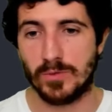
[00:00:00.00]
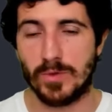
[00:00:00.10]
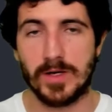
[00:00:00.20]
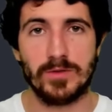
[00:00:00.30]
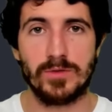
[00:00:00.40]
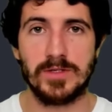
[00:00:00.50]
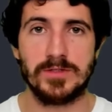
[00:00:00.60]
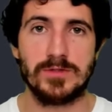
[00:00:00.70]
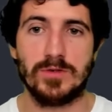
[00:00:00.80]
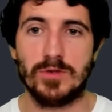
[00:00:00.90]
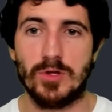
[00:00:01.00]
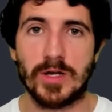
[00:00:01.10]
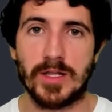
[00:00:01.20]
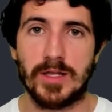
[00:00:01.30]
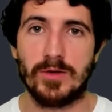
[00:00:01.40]
but you want to install
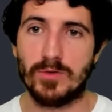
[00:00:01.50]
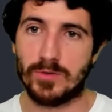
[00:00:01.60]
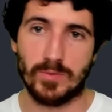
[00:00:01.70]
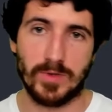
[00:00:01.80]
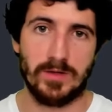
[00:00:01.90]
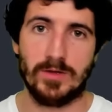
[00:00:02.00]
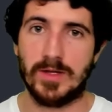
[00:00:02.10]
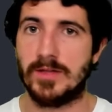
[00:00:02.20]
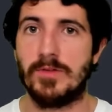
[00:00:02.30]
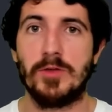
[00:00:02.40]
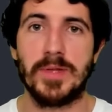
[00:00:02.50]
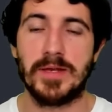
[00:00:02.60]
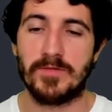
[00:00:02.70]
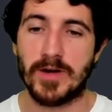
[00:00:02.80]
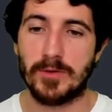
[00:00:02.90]
locally or when in a
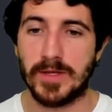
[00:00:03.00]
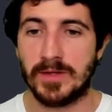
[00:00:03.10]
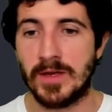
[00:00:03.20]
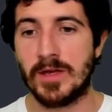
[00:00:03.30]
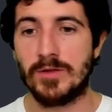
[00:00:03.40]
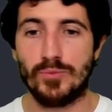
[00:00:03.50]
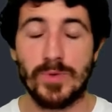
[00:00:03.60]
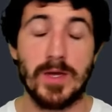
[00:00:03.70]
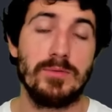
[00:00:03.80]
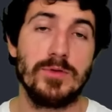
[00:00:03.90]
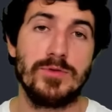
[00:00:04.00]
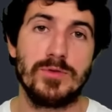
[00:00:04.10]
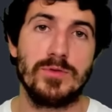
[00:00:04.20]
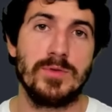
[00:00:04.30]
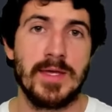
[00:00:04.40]
development environment to be able
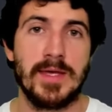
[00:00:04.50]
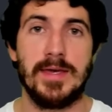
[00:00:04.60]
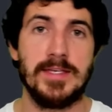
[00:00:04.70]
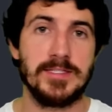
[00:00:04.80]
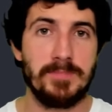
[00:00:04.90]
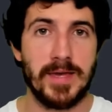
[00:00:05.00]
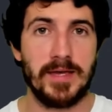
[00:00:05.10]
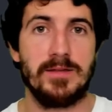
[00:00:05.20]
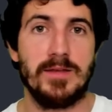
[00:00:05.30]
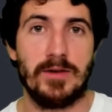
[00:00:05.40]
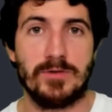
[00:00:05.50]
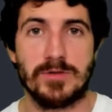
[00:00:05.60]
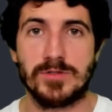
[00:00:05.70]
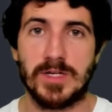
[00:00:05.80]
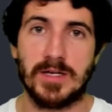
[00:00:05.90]
to inspect
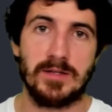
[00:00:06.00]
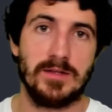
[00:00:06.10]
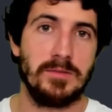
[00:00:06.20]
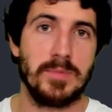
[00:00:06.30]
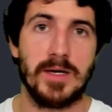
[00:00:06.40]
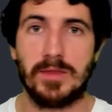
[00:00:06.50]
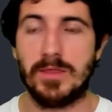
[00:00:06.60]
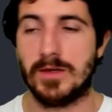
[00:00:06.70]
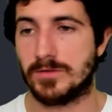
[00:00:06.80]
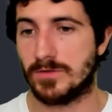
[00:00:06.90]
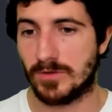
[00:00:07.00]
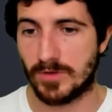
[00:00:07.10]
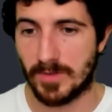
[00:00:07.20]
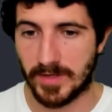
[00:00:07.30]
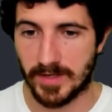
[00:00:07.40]
errors and debug things on
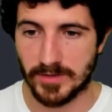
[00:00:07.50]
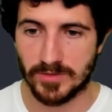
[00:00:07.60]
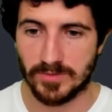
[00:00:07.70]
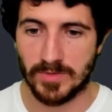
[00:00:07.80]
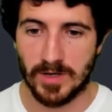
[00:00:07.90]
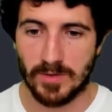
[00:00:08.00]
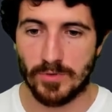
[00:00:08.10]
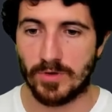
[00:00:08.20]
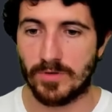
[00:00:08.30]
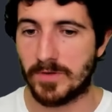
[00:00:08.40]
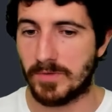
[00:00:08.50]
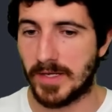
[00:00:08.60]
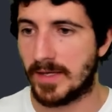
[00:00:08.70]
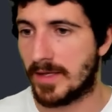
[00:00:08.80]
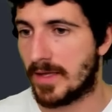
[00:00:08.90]
your application more
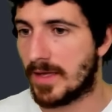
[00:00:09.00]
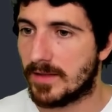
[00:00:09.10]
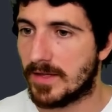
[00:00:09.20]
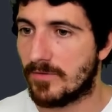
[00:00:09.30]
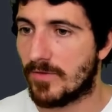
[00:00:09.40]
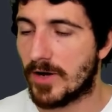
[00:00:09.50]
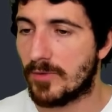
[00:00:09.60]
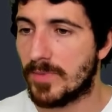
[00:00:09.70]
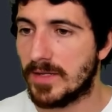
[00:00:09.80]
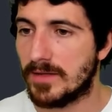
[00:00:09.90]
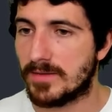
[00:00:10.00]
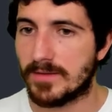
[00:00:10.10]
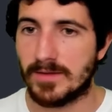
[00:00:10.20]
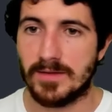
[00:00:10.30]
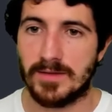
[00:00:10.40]
comfortably. The environment
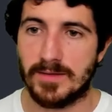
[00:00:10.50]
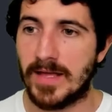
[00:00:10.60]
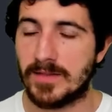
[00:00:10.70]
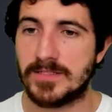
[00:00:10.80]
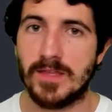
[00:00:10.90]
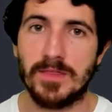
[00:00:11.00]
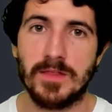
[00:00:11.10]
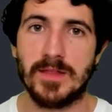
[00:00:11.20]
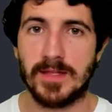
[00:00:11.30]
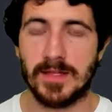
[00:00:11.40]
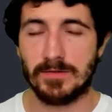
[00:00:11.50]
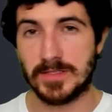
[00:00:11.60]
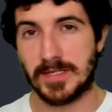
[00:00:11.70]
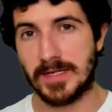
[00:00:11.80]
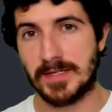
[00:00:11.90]
file. This is something that never
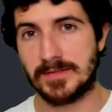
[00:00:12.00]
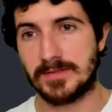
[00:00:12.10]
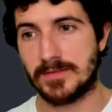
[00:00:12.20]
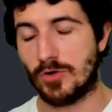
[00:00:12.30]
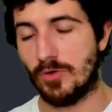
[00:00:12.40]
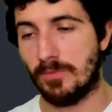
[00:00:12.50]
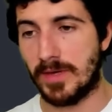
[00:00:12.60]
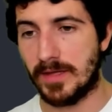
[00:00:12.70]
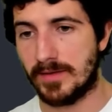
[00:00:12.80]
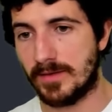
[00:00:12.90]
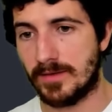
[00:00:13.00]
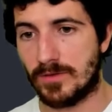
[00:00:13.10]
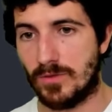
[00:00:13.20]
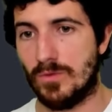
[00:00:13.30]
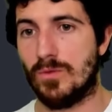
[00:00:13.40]
gets
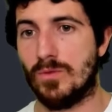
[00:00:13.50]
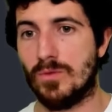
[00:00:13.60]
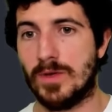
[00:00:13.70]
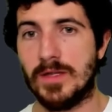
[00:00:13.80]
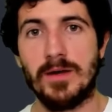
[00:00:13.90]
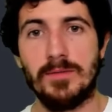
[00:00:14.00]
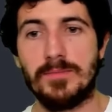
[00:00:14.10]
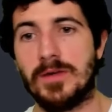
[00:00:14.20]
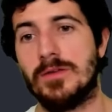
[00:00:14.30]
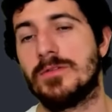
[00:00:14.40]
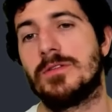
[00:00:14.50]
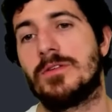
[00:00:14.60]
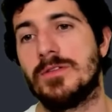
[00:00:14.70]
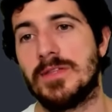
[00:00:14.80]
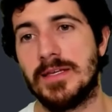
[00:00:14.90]
committed to GitHub because it
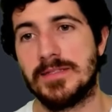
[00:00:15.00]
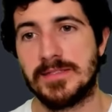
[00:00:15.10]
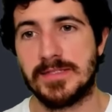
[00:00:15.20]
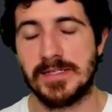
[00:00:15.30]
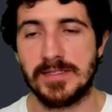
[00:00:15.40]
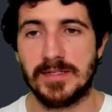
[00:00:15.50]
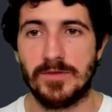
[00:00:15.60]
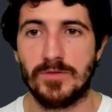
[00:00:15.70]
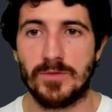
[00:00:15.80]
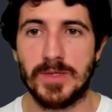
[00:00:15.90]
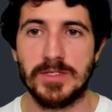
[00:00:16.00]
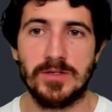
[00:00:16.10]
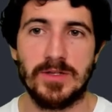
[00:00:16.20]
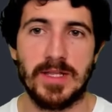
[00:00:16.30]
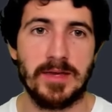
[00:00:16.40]
contains sensitive
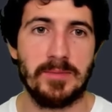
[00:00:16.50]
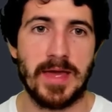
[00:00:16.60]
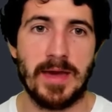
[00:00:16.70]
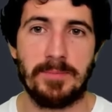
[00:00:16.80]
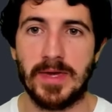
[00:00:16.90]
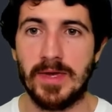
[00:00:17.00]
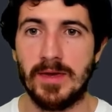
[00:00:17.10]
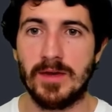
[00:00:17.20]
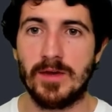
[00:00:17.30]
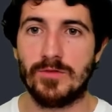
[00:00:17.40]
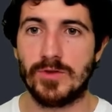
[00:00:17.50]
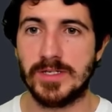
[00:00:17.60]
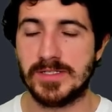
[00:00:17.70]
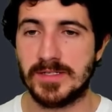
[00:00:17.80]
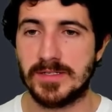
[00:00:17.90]
information like my app key. For
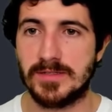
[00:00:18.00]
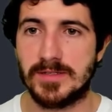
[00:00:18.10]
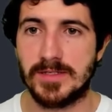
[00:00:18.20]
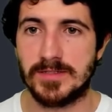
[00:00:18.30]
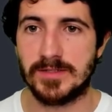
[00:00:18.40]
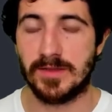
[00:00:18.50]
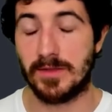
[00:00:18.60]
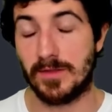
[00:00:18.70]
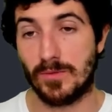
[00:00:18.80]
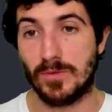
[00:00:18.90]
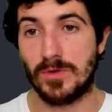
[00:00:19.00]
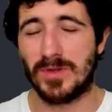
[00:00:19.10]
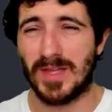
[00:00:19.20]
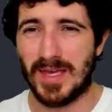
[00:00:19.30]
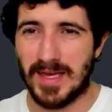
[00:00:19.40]
instance, this is something that
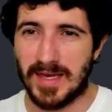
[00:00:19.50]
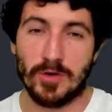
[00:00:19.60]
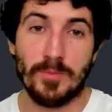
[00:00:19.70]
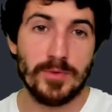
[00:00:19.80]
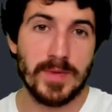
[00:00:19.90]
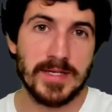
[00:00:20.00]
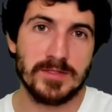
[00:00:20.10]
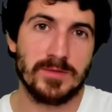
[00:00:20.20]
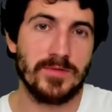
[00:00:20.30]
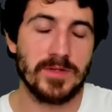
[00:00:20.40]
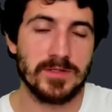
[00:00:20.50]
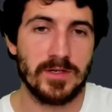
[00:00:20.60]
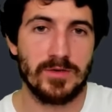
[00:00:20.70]
would uh, compromise some of the